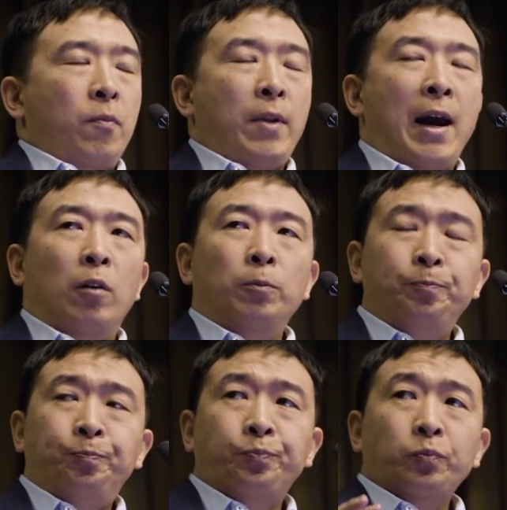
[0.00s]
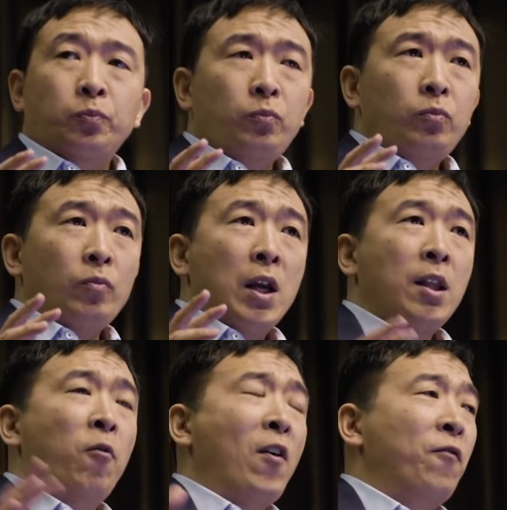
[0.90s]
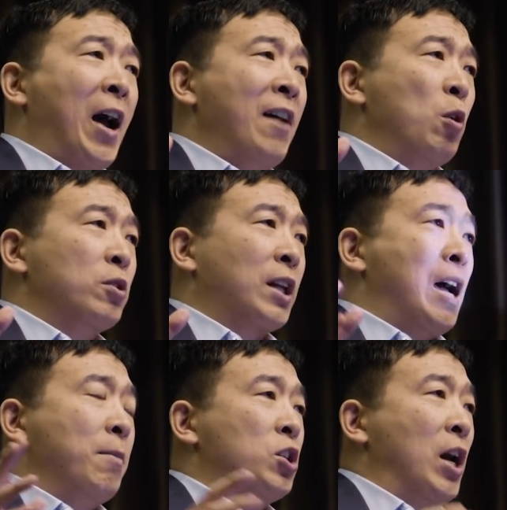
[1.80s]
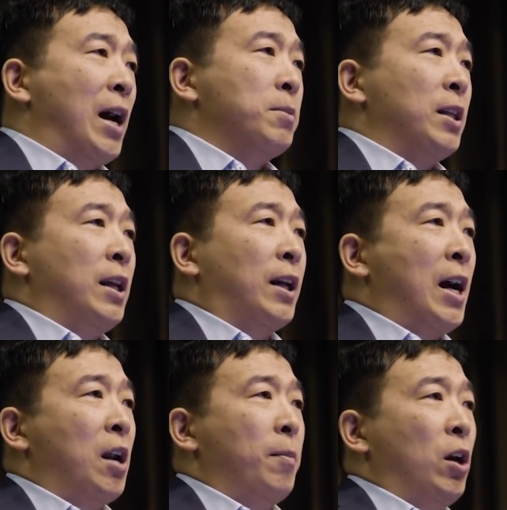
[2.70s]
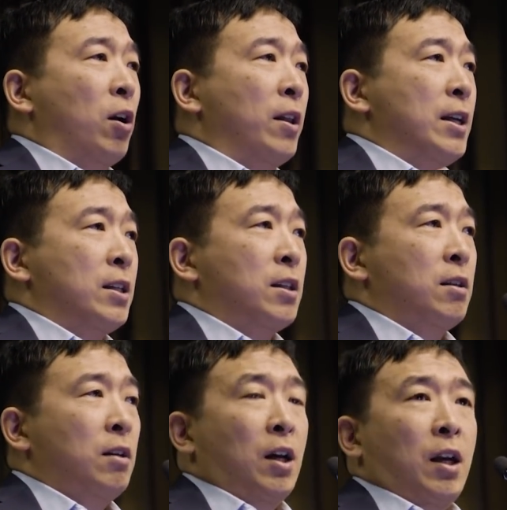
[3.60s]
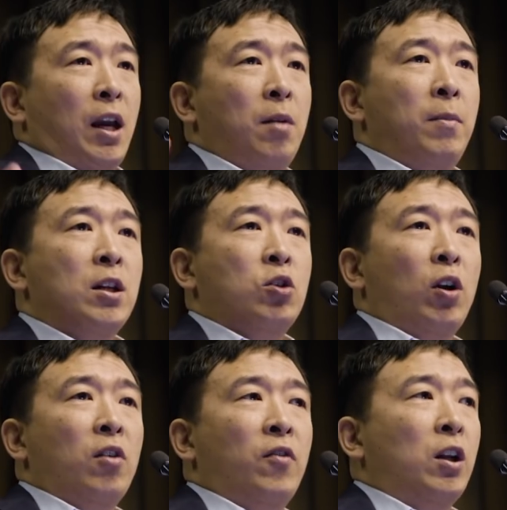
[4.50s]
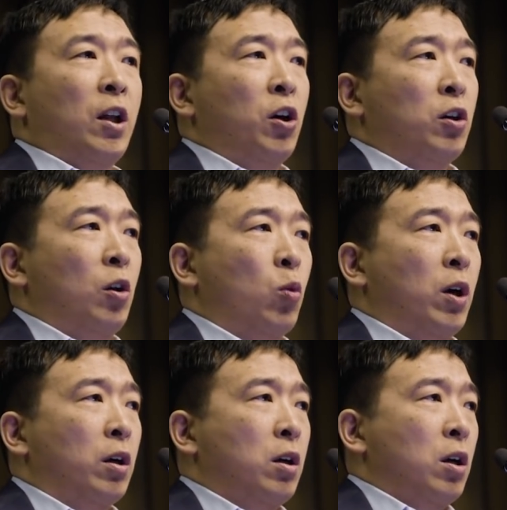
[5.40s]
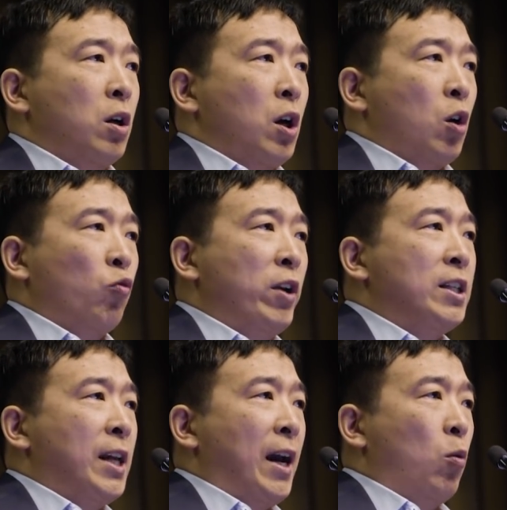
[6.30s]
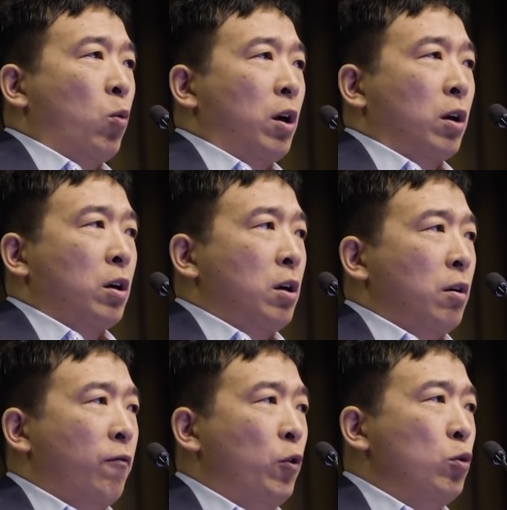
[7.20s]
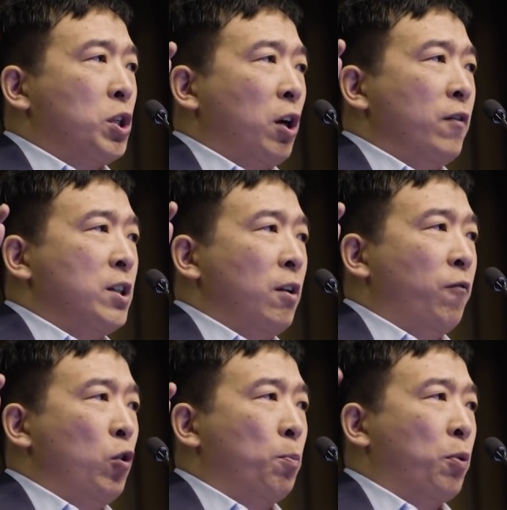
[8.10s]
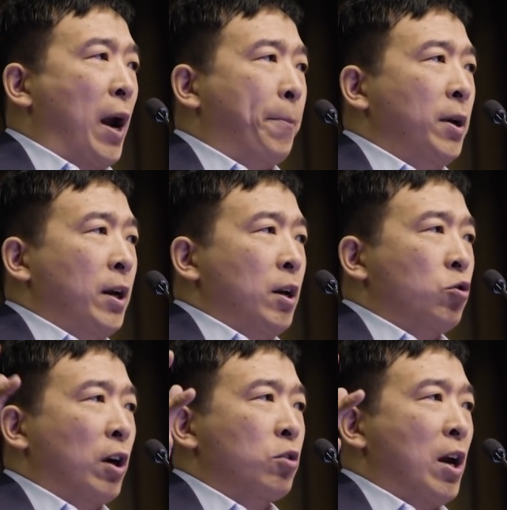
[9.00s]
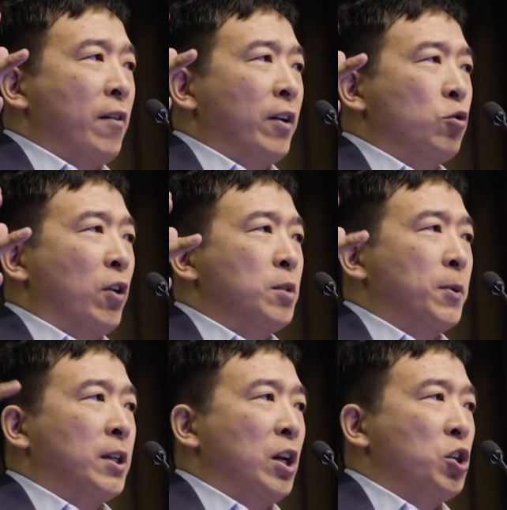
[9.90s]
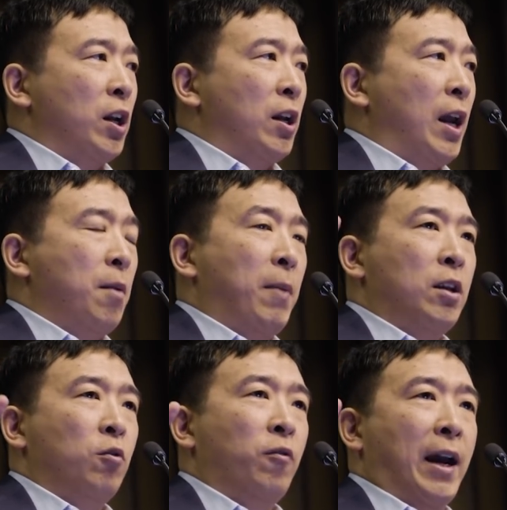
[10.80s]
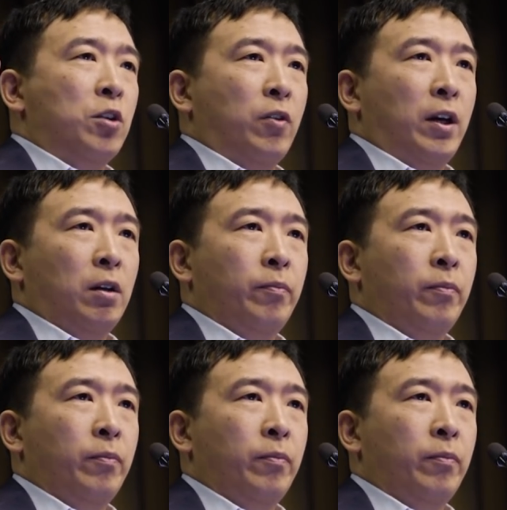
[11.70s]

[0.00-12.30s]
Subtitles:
Now, the 5 most common jobs in the economy are this: administrative and clerical work, retail work, food service and food prep, truck driving and transportation, and manufacturing.